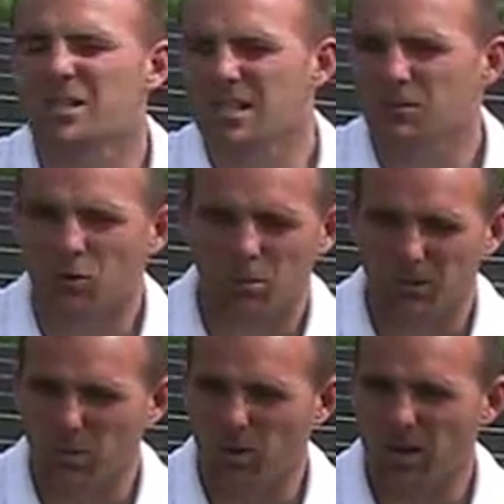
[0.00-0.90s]
let's add their
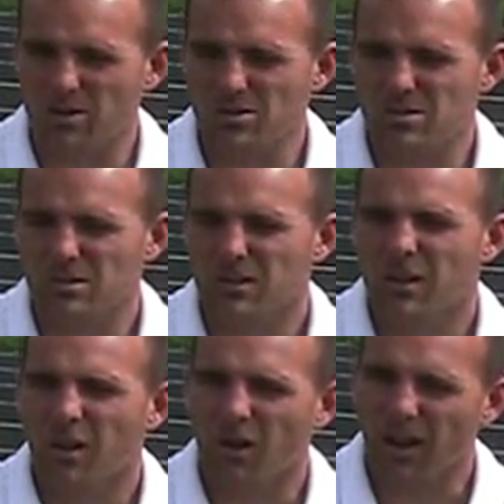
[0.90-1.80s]
uniforms. Look at their
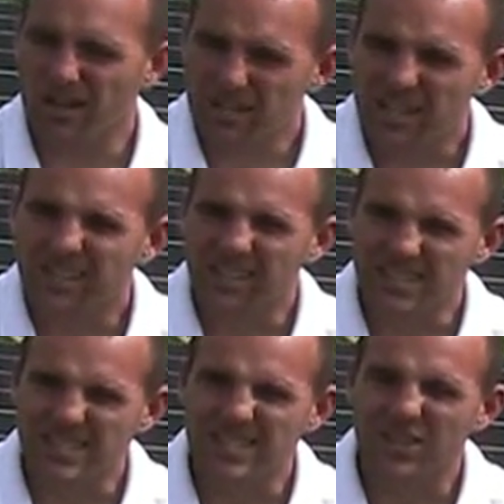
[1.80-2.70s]
uniforms. Whatever
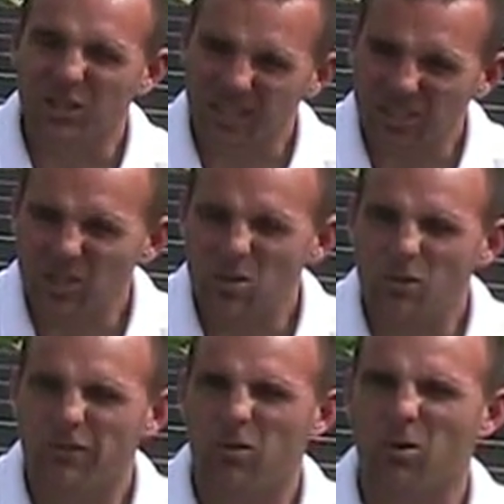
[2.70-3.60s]
color your team
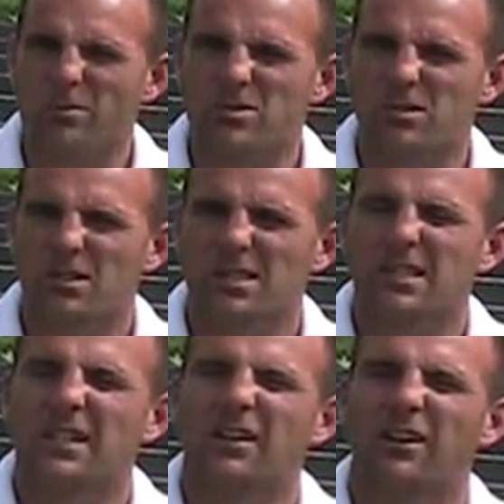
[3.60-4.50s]
normally wears,
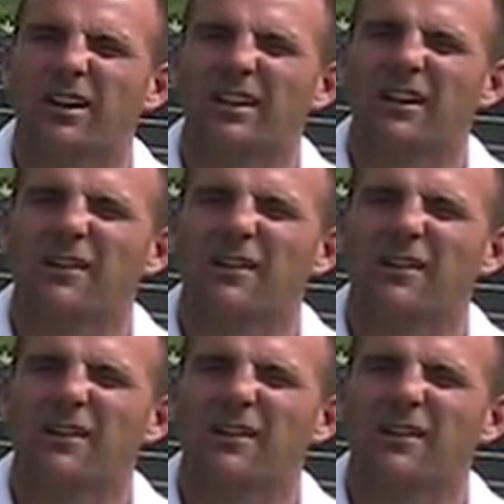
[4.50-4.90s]
all right?